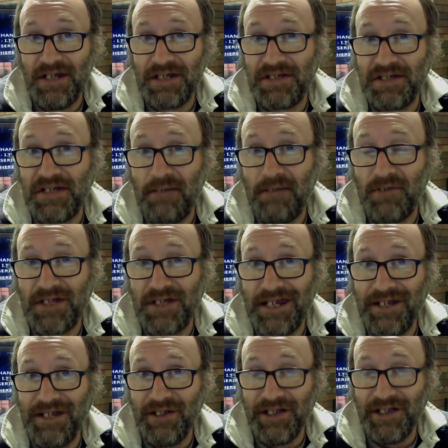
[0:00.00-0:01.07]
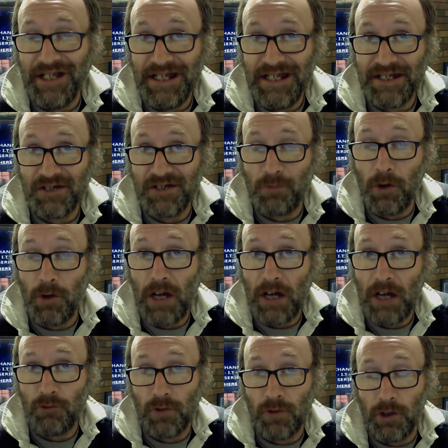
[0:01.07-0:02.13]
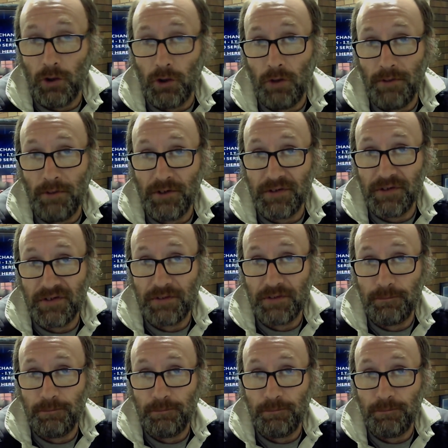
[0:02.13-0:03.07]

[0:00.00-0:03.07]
to 17 litres per 100 kilometres.